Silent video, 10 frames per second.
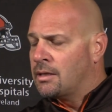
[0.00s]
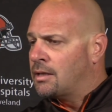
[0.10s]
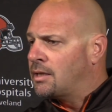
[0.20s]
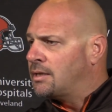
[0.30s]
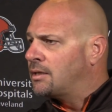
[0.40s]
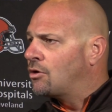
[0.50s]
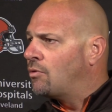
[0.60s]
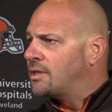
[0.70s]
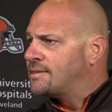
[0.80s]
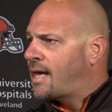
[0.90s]
and he didn't
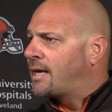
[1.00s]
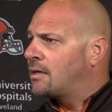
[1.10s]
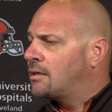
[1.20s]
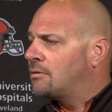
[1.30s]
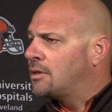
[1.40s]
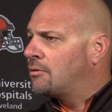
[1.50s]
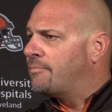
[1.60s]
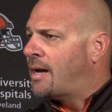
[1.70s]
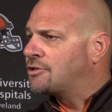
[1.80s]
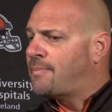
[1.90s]
go in the tank. Here, here
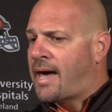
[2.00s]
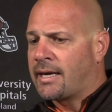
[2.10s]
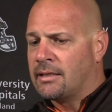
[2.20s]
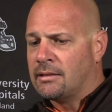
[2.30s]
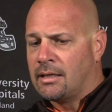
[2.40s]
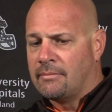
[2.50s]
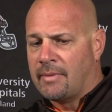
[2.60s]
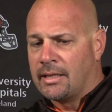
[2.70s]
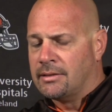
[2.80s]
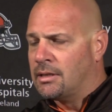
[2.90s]
he bounced back and, and
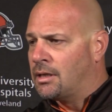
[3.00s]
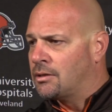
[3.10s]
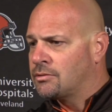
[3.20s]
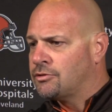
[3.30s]
made uh,